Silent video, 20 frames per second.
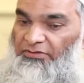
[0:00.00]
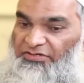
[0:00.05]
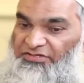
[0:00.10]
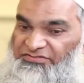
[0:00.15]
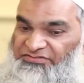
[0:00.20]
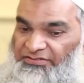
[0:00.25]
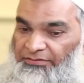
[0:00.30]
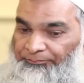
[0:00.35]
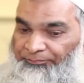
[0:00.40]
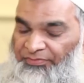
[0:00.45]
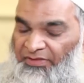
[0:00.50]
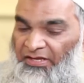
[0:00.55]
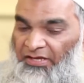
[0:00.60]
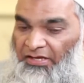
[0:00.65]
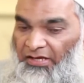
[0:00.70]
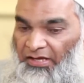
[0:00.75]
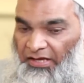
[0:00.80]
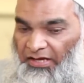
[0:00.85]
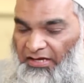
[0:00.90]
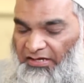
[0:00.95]
Buddhism?
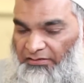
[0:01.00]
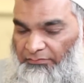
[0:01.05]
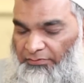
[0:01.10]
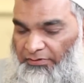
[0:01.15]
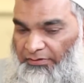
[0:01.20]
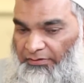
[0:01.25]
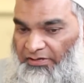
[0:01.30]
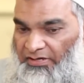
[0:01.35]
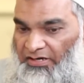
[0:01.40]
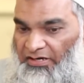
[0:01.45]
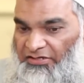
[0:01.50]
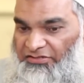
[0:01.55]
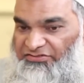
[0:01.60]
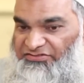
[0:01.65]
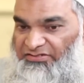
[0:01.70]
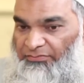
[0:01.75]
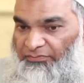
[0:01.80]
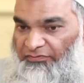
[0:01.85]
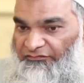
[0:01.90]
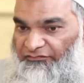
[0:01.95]
How do we regard
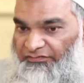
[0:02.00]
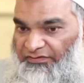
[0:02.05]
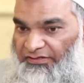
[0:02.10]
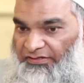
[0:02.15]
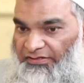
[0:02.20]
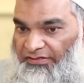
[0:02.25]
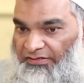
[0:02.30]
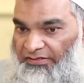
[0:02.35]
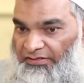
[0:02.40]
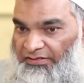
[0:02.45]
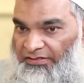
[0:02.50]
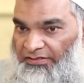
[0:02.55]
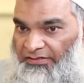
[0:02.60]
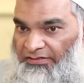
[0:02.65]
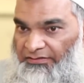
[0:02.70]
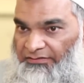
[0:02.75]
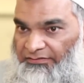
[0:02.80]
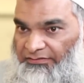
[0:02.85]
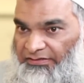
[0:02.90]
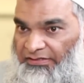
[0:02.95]
some of
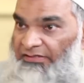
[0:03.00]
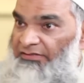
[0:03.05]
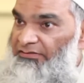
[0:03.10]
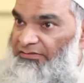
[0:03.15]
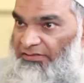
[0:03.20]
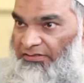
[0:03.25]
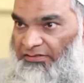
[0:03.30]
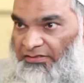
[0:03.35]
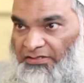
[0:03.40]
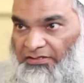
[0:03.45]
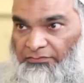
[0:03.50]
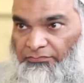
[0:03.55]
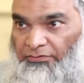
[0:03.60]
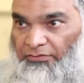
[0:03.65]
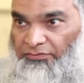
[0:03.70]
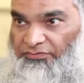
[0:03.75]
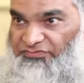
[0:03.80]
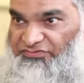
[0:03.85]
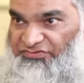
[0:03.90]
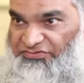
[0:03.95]
the Indian
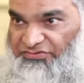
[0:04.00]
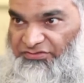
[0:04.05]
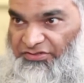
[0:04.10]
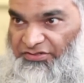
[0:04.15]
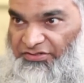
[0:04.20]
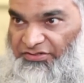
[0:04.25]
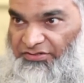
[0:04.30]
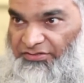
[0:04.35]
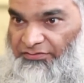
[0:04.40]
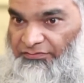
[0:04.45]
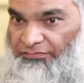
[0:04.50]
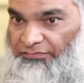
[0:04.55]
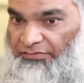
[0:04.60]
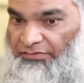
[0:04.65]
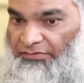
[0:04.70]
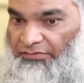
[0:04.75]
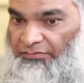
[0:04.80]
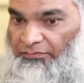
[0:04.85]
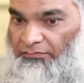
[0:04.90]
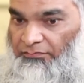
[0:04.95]
heroes
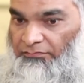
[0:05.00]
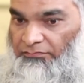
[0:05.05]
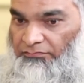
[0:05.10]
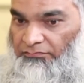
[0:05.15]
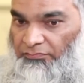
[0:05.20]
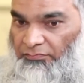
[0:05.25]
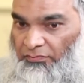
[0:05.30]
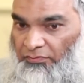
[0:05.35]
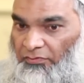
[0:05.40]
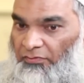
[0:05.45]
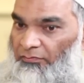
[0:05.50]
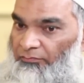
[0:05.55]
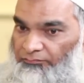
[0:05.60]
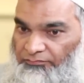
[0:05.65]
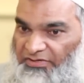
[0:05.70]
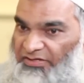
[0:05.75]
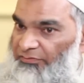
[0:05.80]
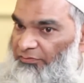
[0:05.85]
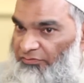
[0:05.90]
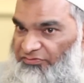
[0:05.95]
who
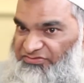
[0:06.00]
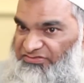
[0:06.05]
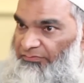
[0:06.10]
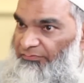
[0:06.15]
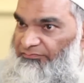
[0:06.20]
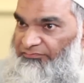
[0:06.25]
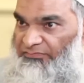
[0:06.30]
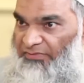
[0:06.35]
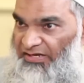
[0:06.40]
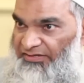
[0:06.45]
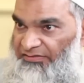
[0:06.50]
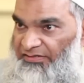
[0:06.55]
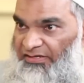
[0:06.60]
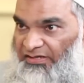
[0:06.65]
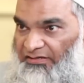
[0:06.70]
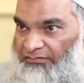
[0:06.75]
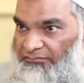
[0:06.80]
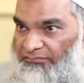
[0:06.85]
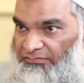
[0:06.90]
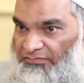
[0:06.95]
may know some by
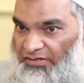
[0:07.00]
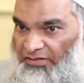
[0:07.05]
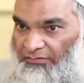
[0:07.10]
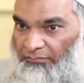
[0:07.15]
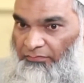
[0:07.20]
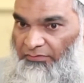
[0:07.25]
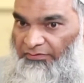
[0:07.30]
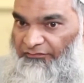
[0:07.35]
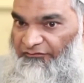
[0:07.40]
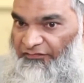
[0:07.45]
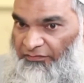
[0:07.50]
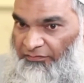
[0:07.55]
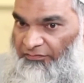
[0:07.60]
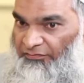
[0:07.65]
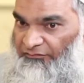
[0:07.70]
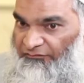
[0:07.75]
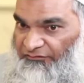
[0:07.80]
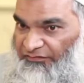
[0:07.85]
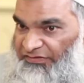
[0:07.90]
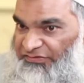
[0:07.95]
name? We've
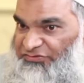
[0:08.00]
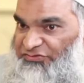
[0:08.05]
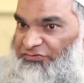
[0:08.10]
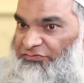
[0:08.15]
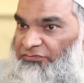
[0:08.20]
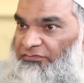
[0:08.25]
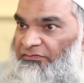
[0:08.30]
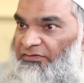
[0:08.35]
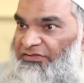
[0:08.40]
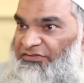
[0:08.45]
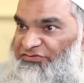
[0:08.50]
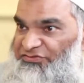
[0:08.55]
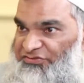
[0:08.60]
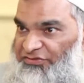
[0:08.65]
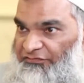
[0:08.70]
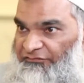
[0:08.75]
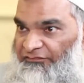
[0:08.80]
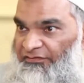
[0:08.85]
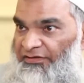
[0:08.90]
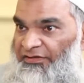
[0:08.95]
heard of Vishnu and
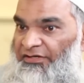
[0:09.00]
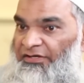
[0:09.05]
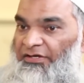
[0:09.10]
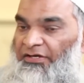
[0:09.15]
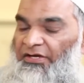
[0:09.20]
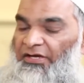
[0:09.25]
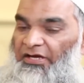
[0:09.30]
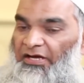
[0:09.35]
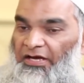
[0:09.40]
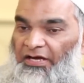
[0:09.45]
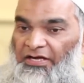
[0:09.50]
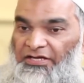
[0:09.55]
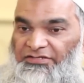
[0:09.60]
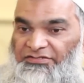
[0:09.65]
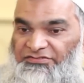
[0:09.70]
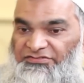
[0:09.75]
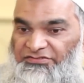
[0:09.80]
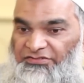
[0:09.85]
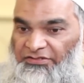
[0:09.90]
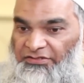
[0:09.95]
Shiva
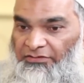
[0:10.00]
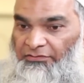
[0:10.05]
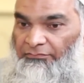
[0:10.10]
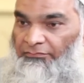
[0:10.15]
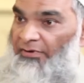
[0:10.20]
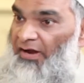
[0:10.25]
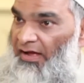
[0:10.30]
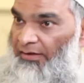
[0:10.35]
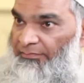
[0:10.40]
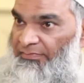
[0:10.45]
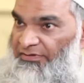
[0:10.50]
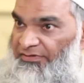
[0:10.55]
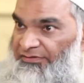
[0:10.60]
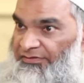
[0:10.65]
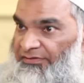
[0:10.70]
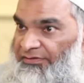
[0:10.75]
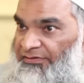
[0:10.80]
and Rama